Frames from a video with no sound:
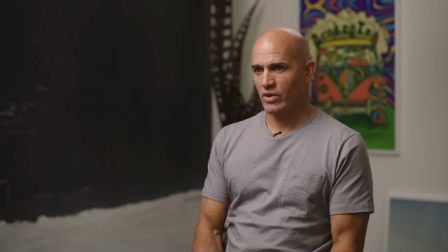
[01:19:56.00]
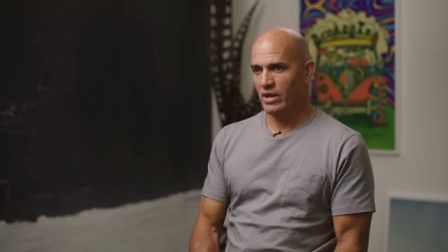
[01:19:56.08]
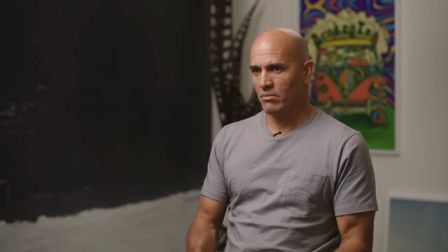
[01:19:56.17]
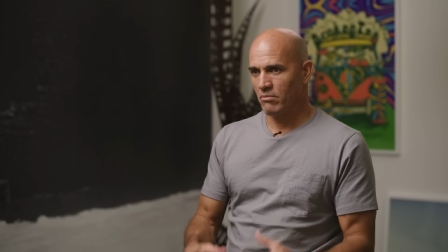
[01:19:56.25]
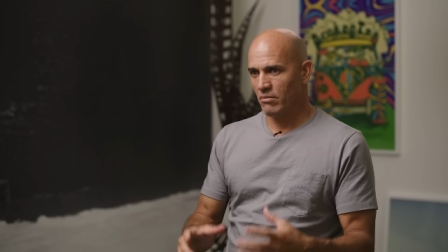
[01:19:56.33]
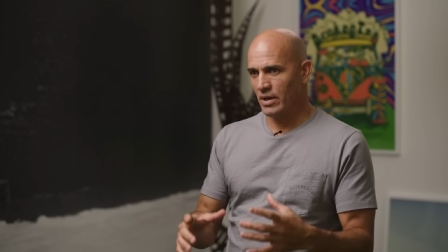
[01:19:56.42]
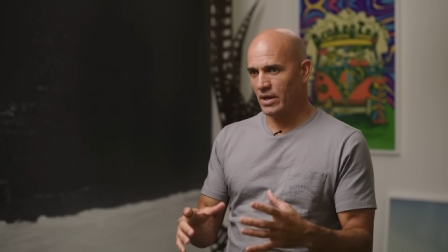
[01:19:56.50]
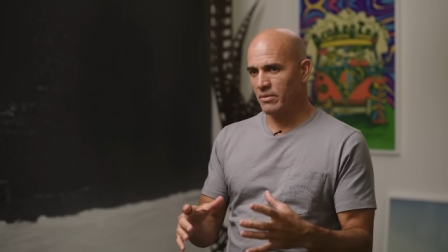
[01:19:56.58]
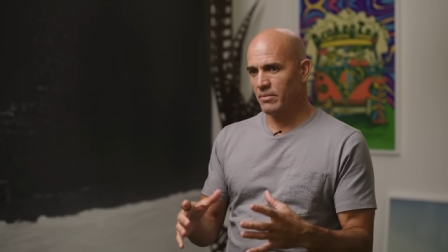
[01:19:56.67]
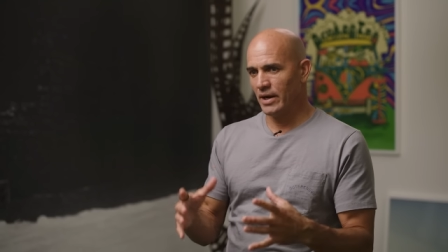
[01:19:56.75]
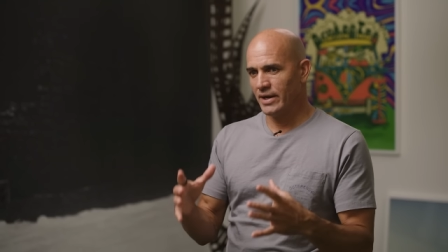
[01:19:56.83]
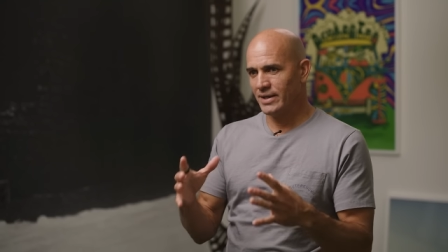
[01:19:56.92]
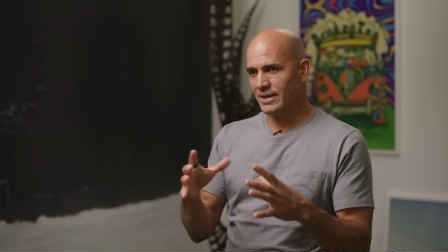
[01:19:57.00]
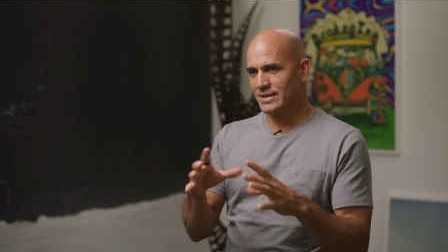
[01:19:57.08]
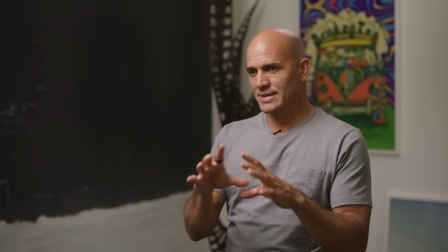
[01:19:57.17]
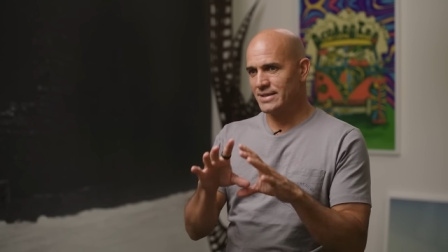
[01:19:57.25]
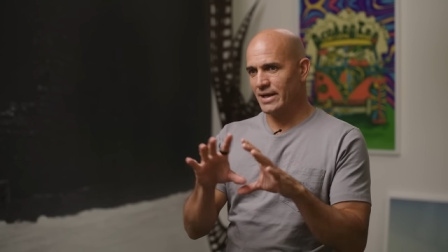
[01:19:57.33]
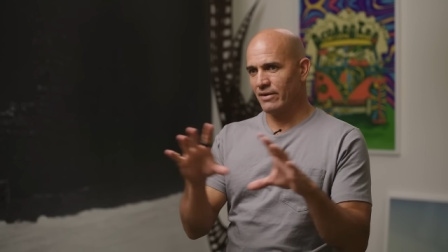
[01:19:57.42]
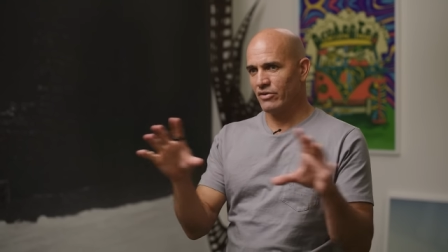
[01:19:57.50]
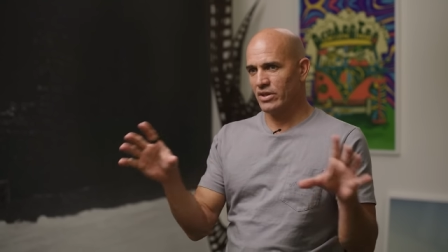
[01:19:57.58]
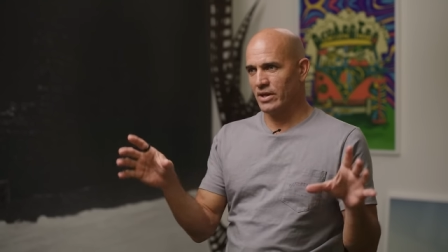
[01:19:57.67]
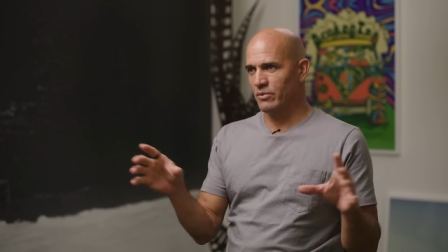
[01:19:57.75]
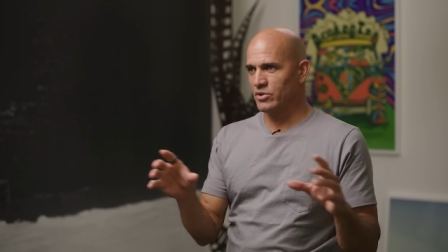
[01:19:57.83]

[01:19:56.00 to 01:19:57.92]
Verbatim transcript: it may I didn't get to see everything.